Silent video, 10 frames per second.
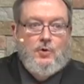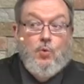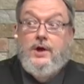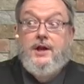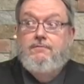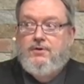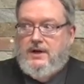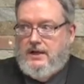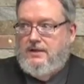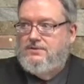Whatever
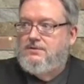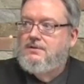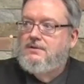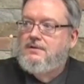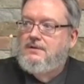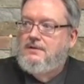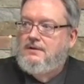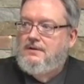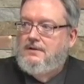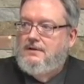it is,
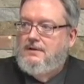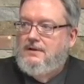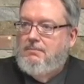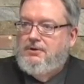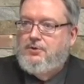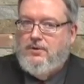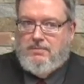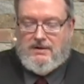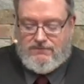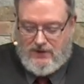but to
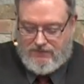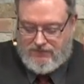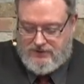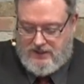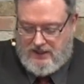remain faithful to